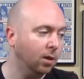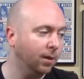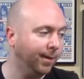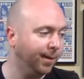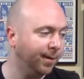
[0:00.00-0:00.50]

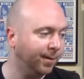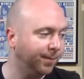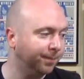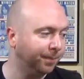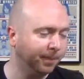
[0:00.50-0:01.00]
We
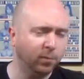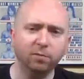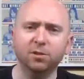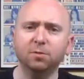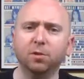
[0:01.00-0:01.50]

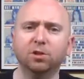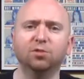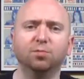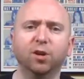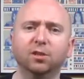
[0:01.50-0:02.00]
haven't seen much
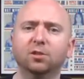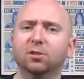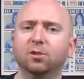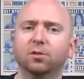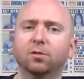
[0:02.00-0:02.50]
of Braxton
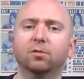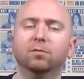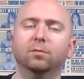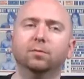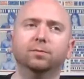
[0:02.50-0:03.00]
Sutter
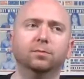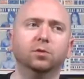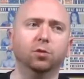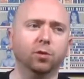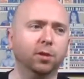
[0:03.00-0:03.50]

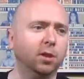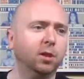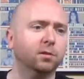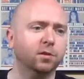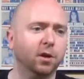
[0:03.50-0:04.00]
during
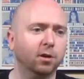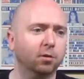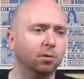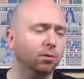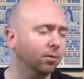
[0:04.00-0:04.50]
the
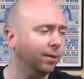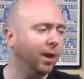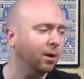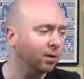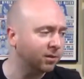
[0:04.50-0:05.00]
entire
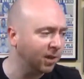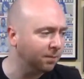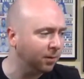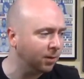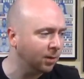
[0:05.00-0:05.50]
Canada
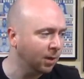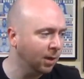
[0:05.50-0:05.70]
taping.